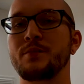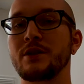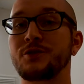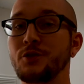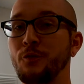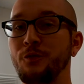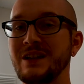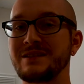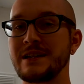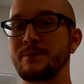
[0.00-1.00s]
it be 2
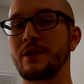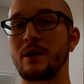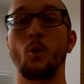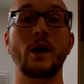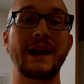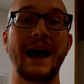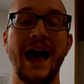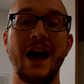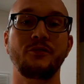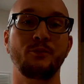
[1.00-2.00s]
feet deep than
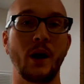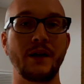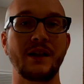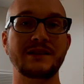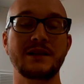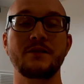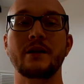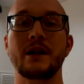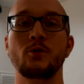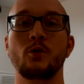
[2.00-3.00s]
1.5, but that's
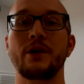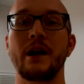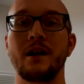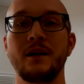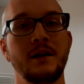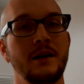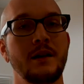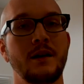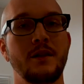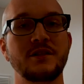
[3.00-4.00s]
neither here nor there.
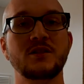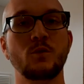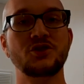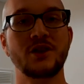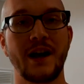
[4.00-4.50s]
This is what you